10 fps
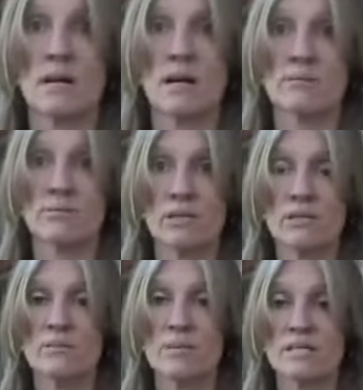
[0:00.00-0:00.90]
I've
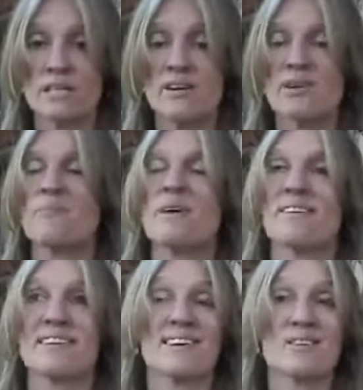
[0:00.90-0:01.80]
written in my diary
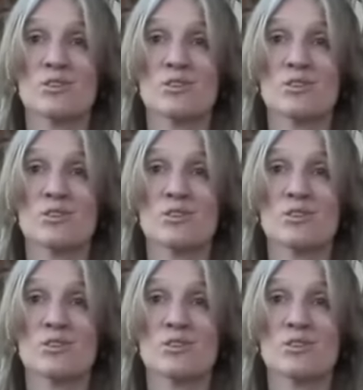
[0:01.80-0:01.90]
about that